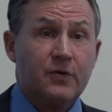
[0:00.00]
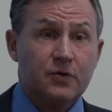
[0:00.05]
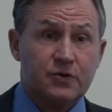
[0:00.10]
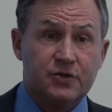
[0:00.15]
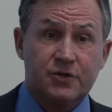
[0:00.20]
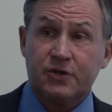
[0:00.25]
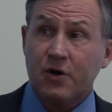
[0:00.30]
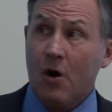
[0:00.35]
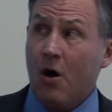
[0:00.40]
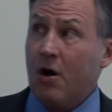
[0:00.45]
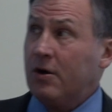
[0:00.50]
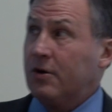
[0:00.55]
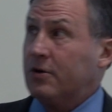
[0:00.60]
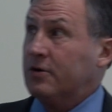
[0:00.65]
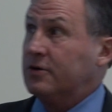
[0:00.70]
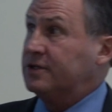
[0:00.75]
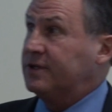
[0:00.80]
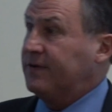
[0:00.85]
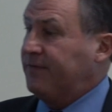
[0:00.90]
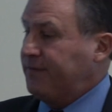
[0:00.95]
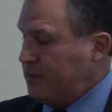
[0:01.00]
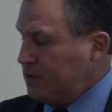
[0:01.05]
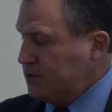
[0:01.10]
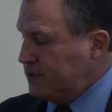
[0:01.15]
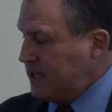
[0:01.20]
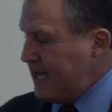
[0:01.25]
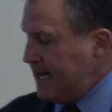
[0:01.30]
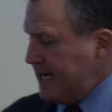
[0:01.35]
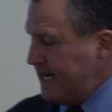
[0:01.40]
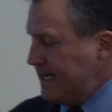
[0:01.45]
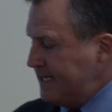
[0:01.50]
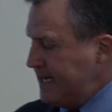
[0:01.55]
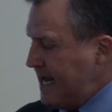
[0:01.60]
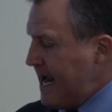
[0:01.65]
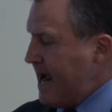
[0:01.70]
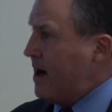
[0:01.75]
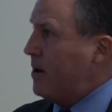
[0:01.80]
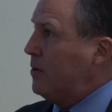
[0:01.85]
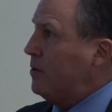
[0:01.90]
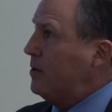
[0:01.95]
starters, if there's any
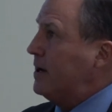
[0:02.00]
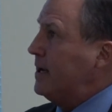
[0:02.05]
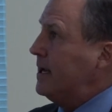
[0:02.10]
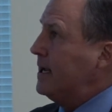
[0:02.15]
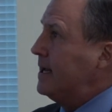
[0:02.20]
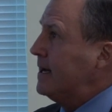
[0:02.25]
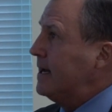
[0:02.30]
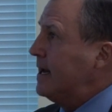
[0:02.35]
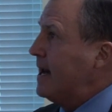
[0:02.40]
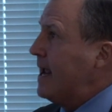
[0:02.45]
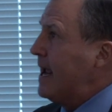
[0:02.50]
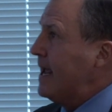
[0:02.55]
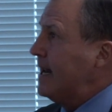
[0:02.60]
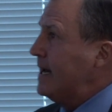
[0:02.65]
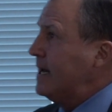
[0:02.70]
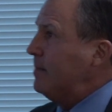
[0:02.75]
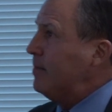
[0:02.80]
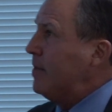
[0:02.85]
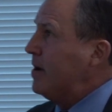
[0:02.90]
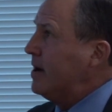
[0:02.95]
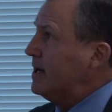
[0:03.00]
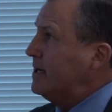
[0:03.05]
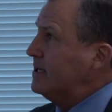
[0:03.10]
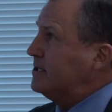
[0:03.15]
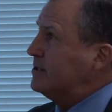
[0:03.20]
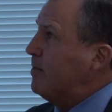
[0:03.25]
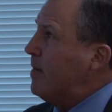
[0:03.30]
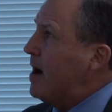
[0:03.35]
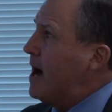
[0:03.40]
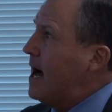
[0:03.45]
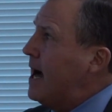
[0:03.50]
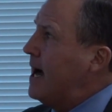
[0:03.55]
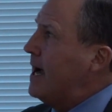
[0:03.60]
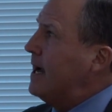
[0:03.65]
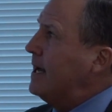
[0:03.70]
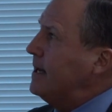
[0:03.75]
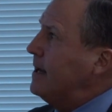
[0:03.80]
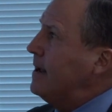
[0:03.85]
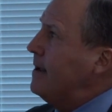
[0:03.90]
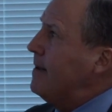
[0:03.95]
doubt in anybody's mind,